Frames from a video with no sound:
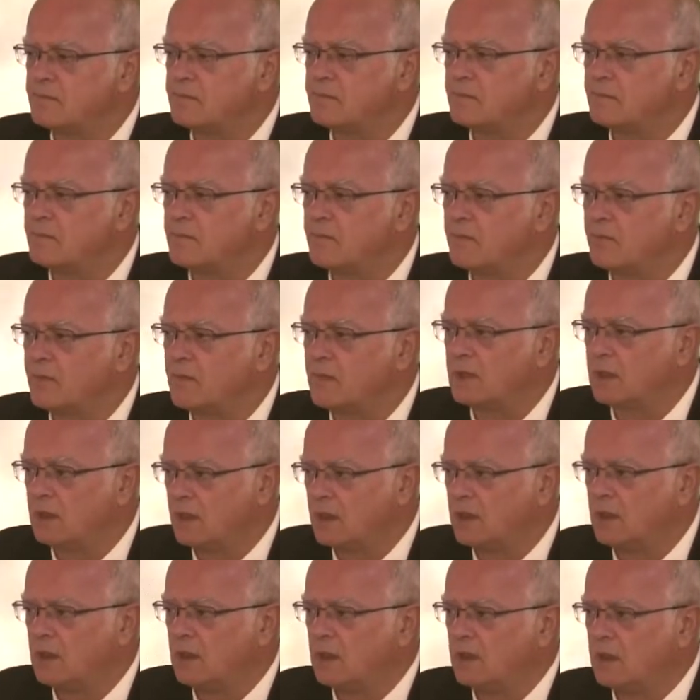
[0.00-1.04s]
Davis.
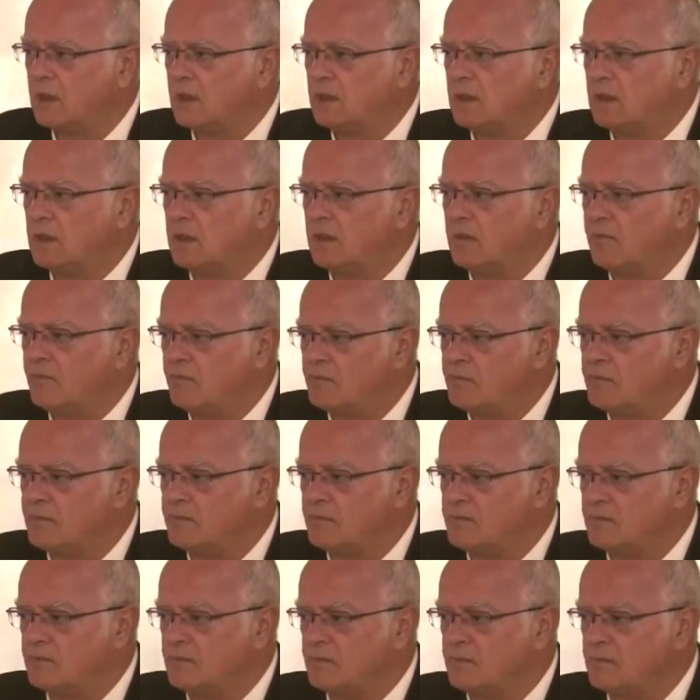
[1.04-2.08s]
Use it
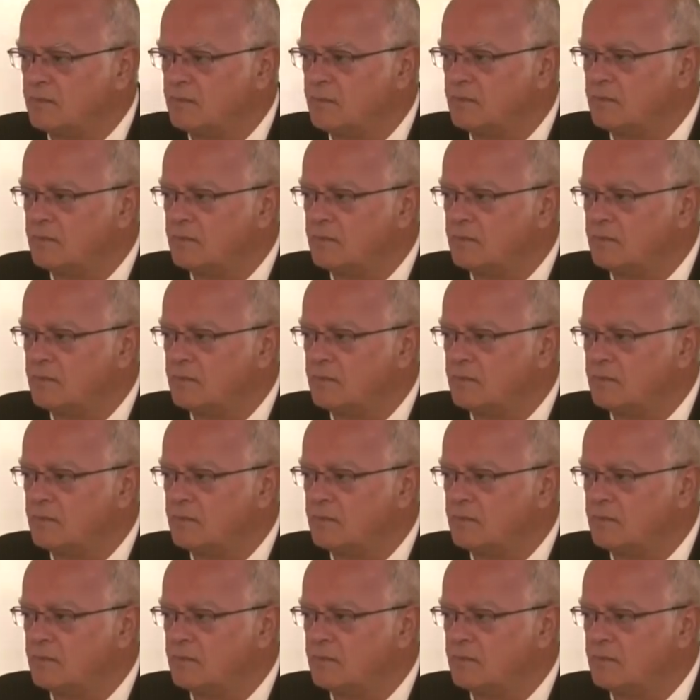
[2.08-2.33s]
wisely.